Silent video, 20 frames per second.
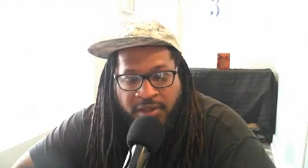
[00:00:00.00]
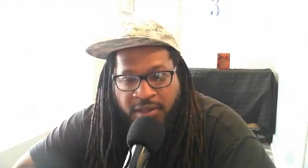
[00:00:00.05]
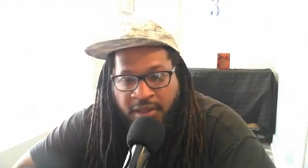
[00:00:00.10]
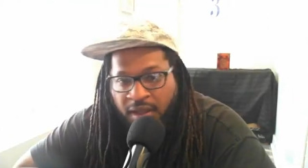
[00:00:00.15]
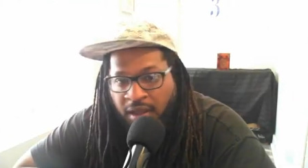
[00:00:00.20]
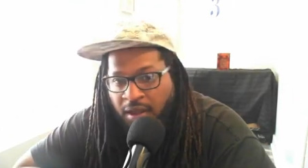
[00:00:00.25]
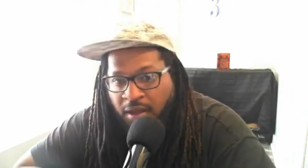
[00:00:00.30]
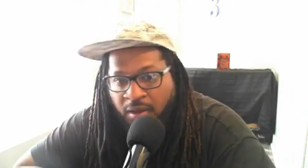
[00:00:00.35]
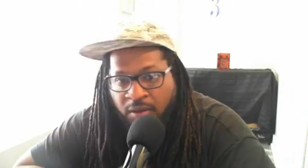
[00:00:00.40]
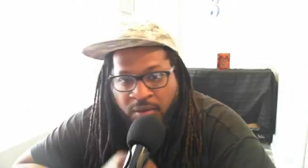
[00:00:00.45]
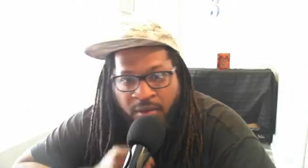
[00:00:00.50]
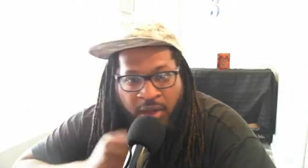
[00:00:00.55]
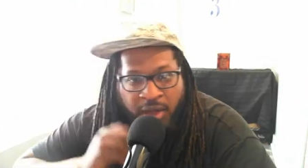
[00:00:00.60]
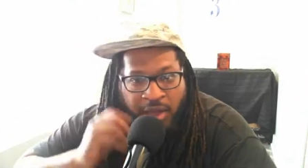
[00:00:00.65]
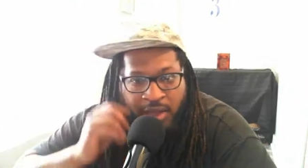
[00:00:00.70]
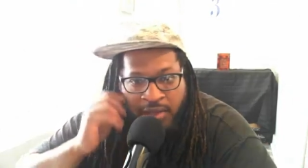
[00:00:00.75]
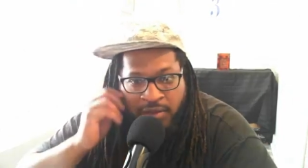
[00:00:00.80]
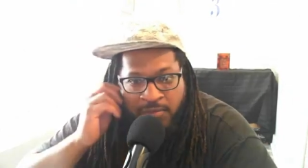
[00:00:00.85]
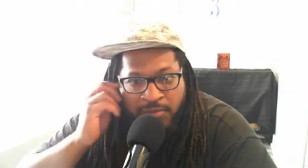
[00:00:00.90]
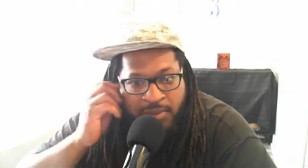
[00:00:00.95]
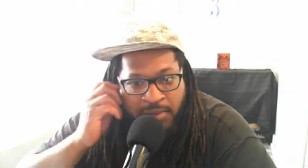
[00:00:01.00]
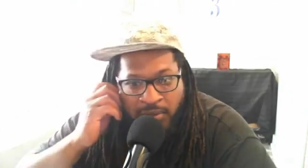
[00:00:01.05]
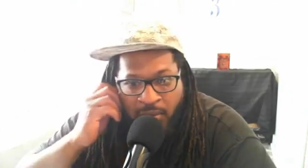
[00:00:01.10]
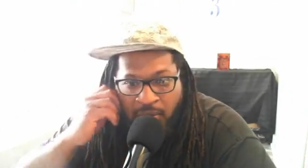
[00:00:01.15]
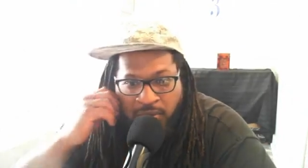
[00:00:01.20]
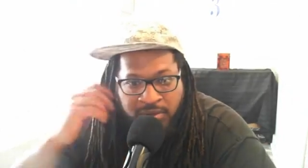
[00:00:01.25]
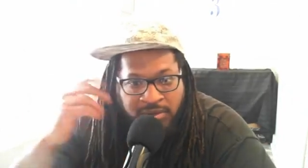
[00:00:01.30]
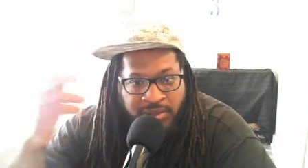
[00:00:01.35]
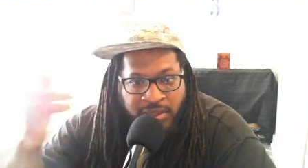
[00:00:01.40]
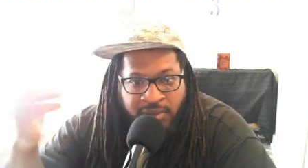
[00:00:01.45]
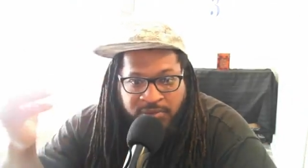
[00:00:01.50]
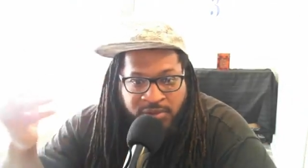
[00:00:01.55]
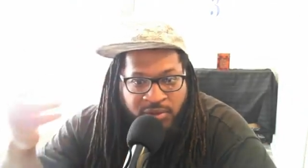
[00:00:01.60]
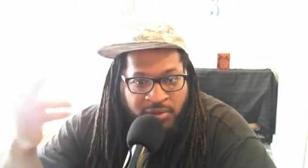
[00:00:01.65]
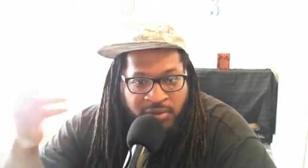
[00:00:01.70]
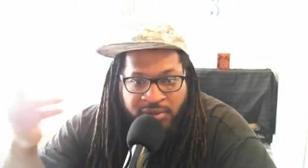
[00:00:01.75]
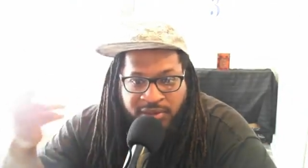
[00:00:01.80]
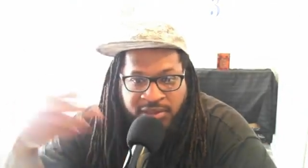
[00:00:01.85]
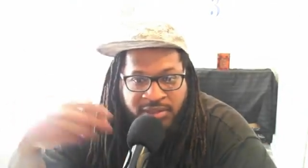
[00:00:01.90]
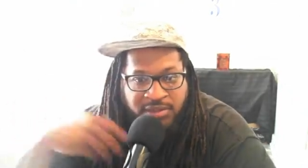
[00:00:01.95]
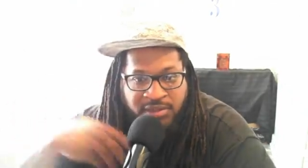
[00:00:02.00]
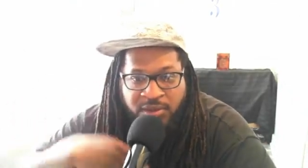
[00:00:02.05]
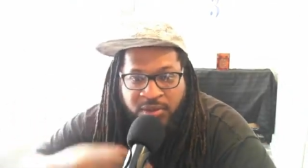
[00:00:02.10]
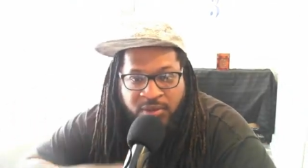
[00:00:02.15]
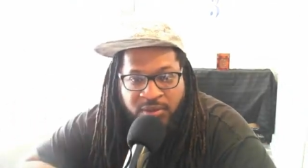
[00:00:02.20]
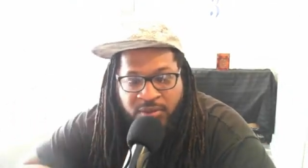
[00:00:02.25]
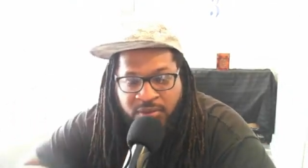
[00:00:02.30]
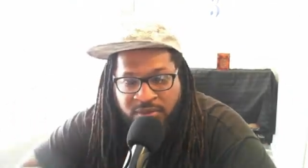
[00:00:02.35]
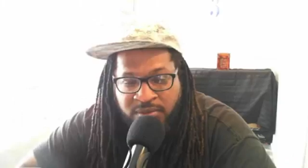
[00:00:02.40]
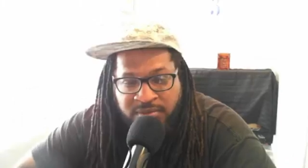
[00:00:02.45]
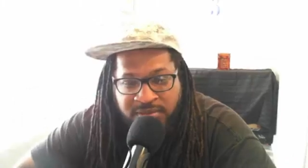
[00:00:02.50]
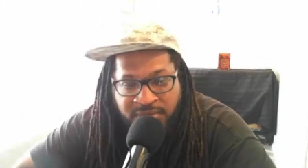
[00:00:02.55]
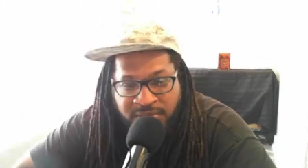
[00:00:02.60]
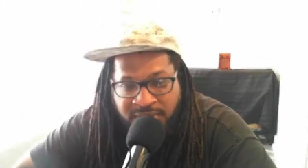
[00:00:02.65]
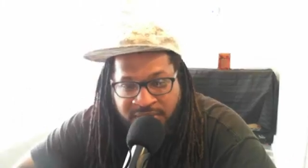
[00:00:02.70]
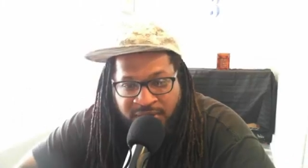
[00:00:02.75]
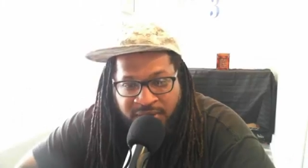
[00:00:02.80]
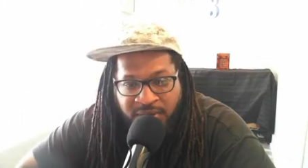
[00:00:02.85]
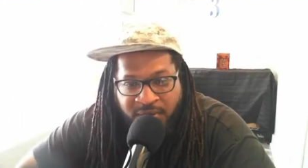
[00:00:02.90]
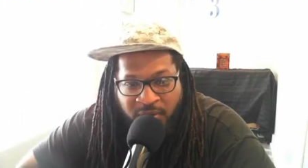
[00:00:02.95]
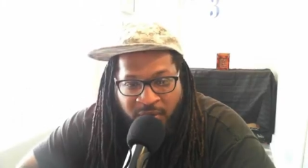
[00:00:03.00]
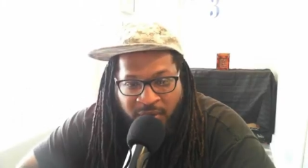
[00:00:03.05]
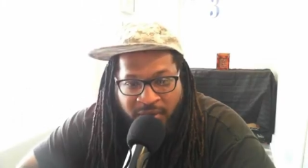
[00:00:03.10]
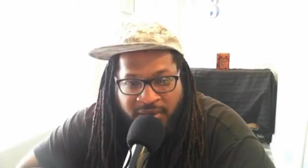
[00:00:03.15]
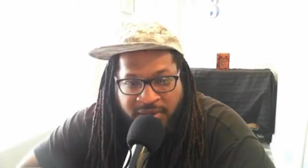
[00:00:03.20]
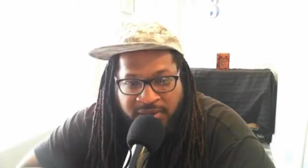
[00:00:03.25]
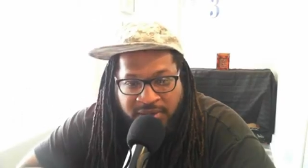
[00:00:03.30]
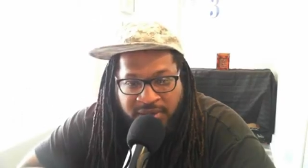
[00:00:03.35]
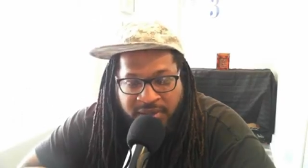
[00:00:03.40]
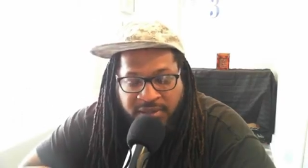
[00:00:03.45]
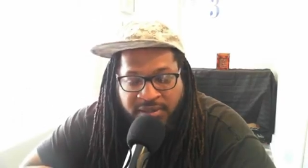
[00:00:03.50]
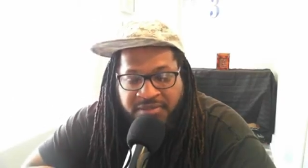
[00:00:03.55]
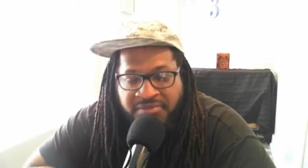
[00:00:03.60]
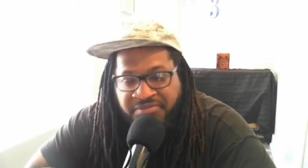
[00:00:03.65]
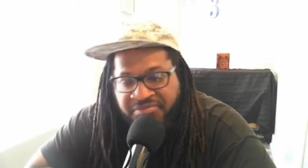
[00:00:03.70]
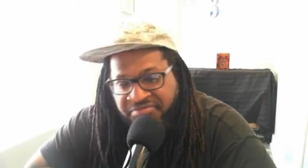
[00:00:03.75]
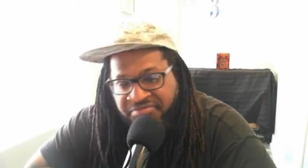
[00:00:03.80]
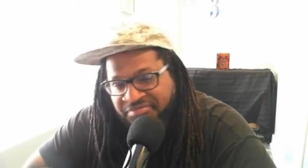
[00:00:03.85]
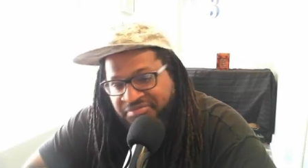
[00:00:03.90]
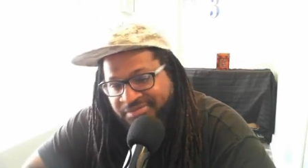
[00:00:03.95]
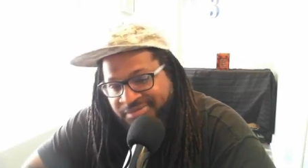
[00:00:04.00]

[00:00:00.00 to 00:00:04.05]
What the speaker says: Like, oh, well, how you been holding up during this whole quarantine?